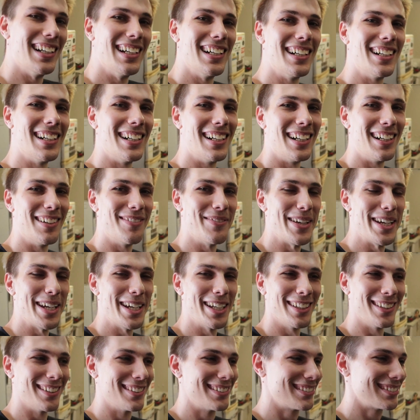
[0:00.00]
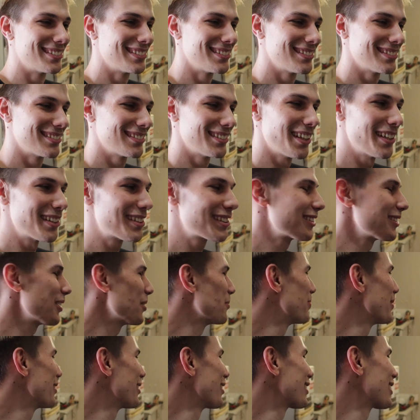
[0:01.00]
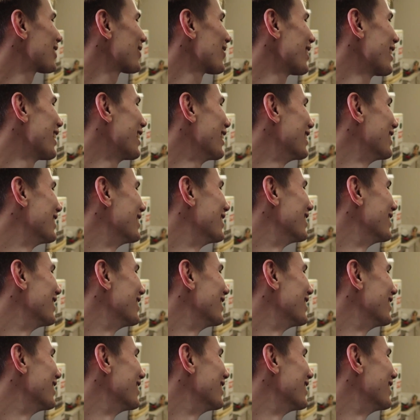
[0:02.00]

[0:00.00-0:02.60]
Oh man, it's so bittersweet.